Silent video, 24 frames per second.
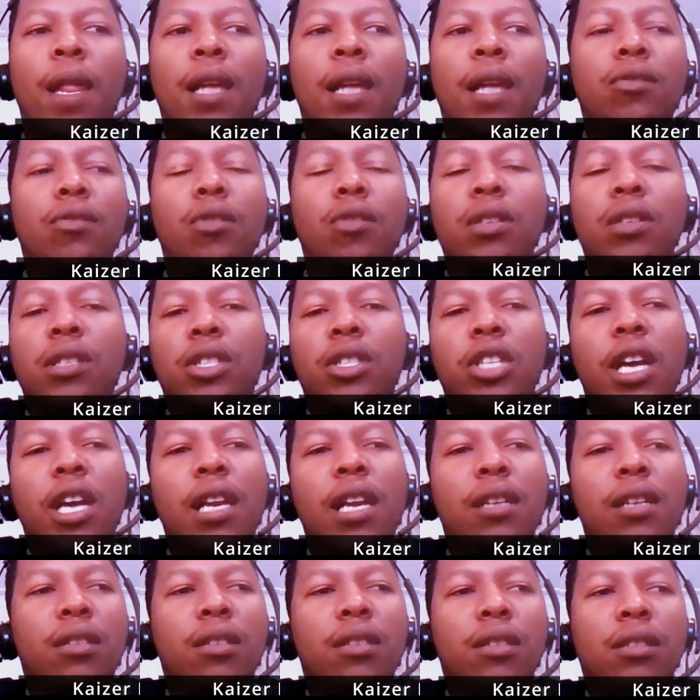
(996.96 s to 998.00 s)
it's always a
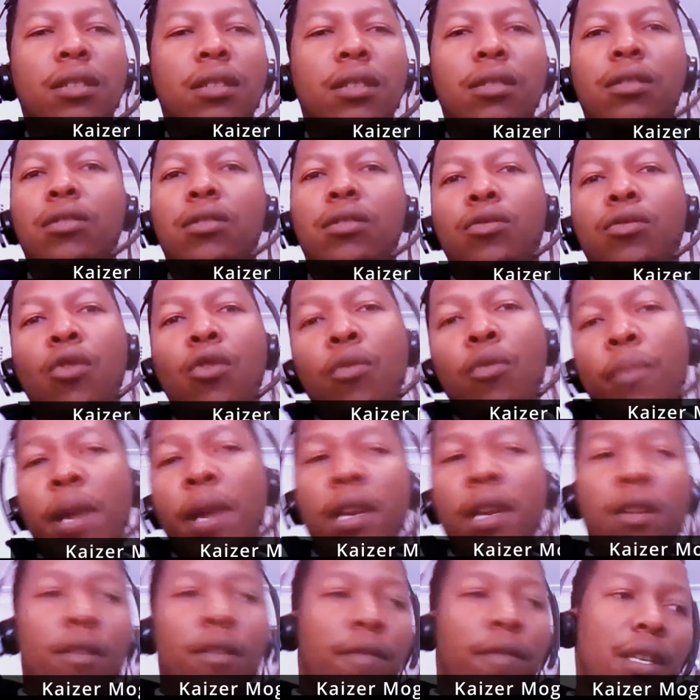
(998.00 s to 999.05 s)
challenge because there's just so
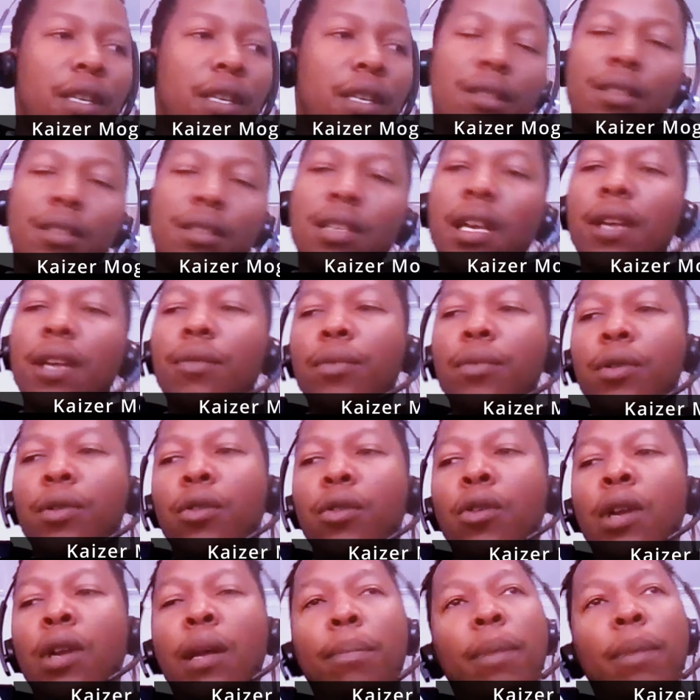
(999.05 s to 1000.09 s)
many of us and we're
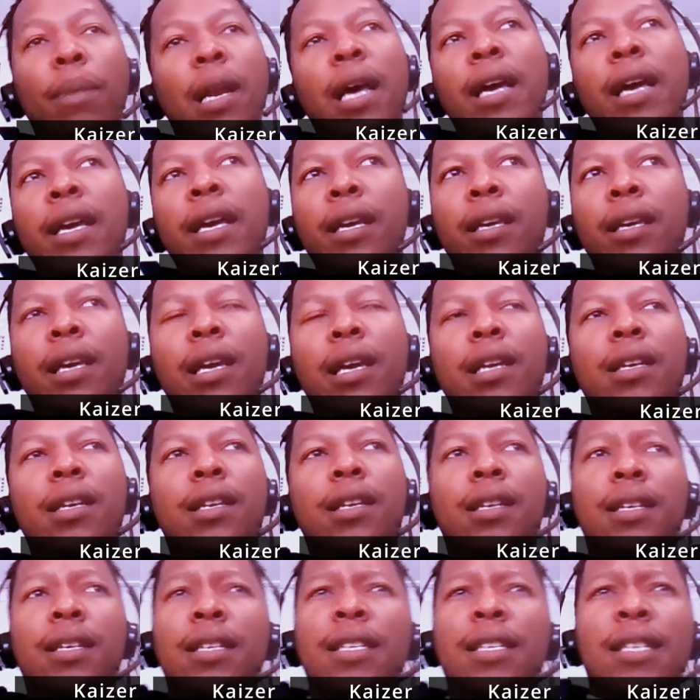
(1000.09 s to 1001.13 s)
all applying, and
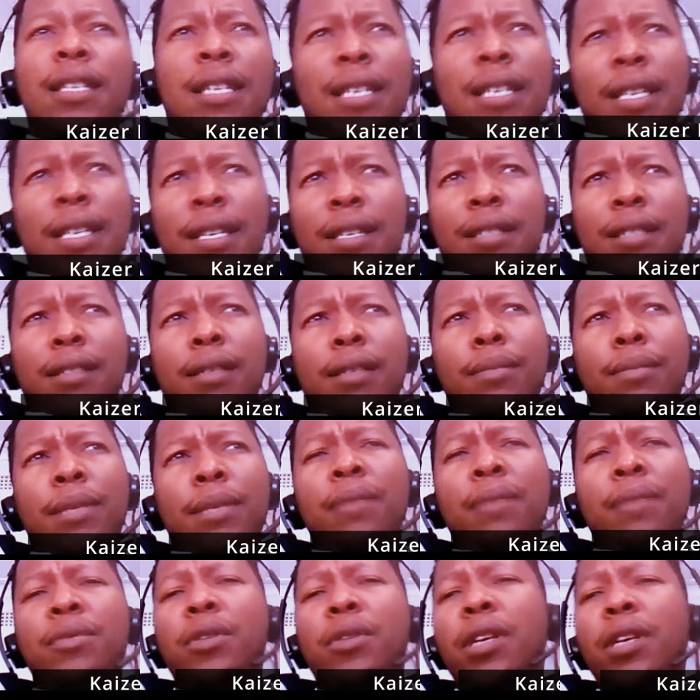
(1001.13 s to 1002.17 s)

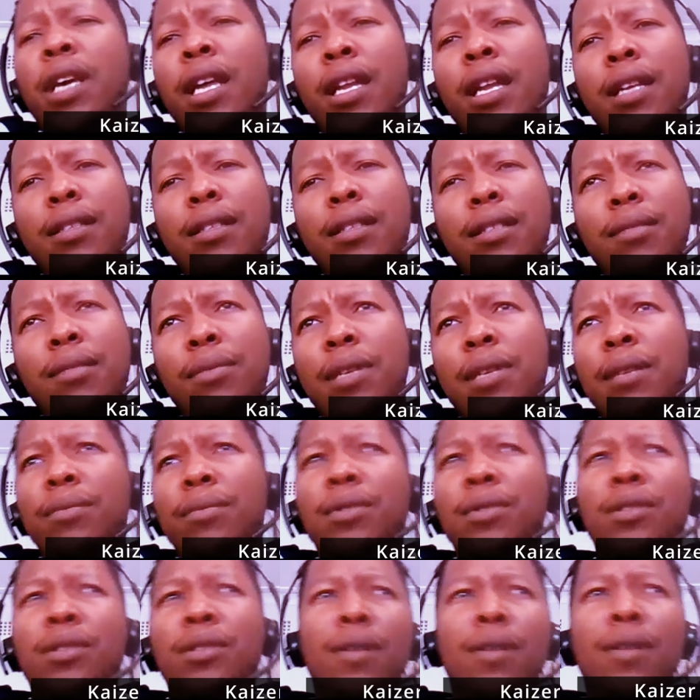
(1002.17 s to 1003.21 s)
sometimes you get it, sometimes
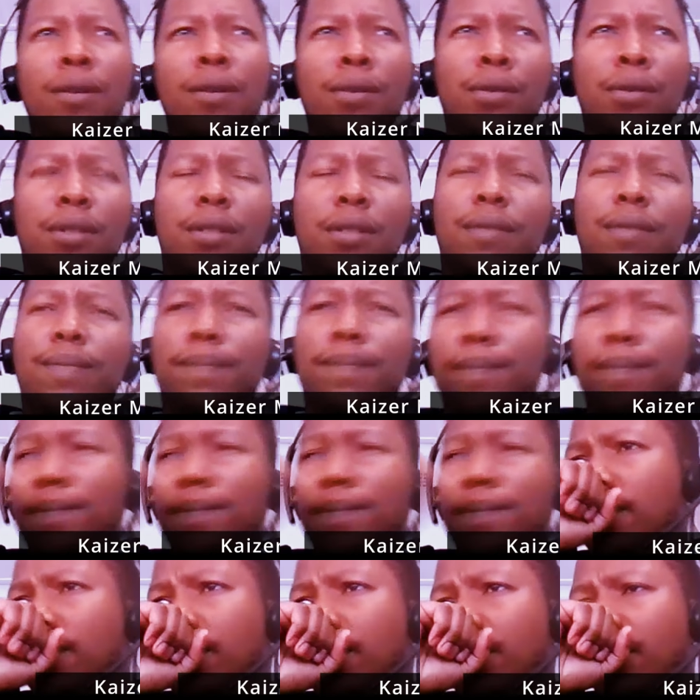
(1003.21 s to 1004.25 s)
you don't.
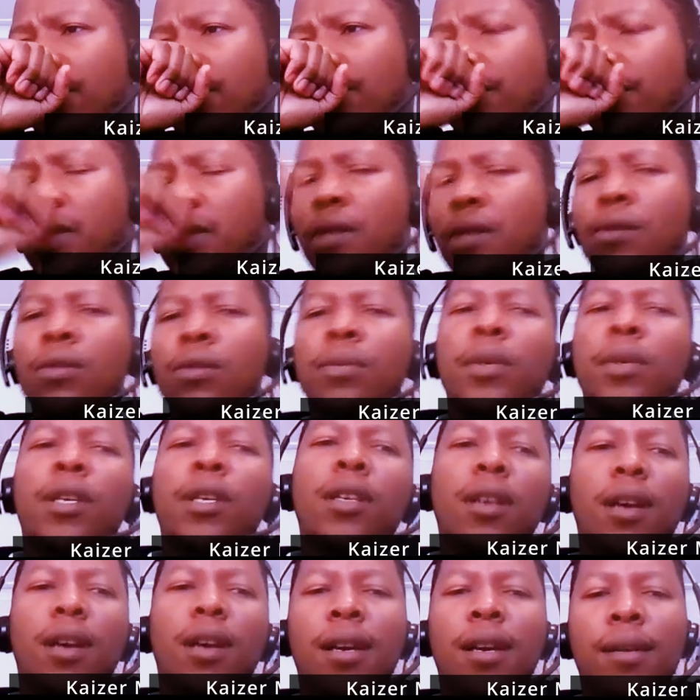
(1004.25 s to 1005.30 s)

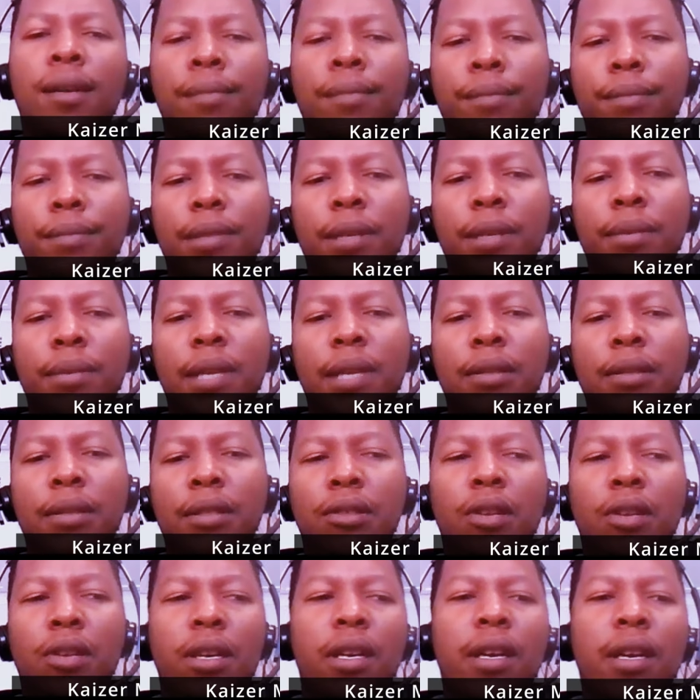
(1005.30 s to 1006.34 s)
Sometimes
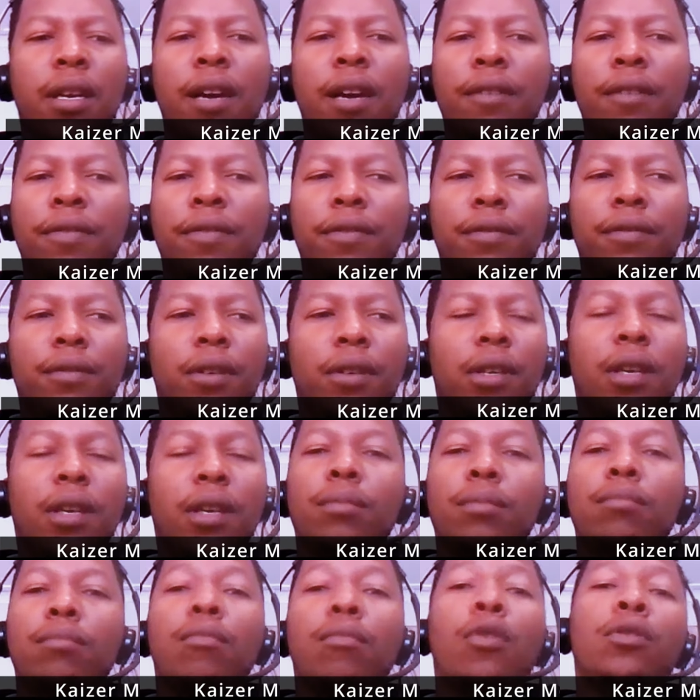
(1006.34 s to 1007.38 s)
it's not enough. Okay,
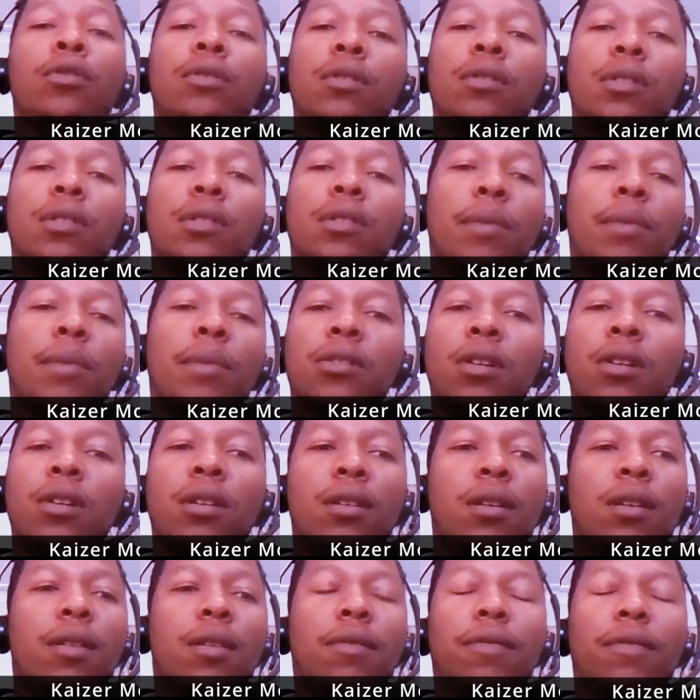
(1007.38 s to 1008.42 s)
most of the time it's not
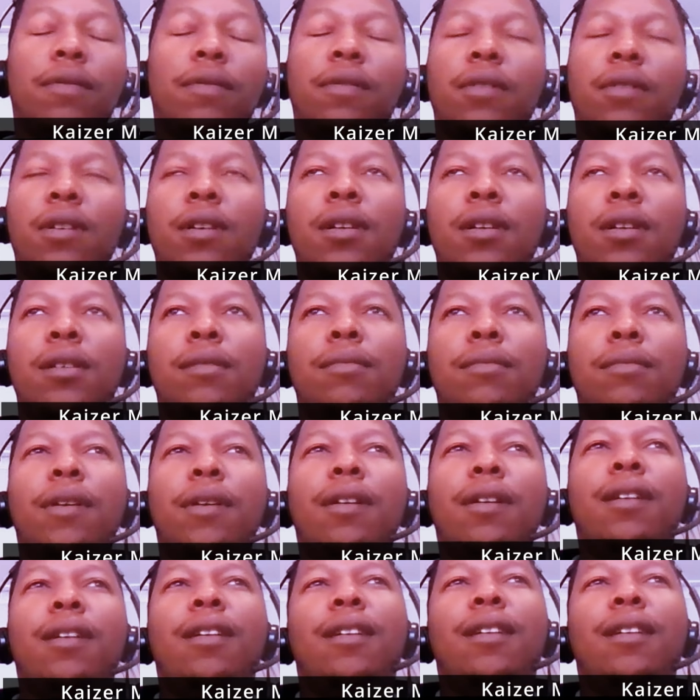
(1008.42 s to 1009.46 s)
enough.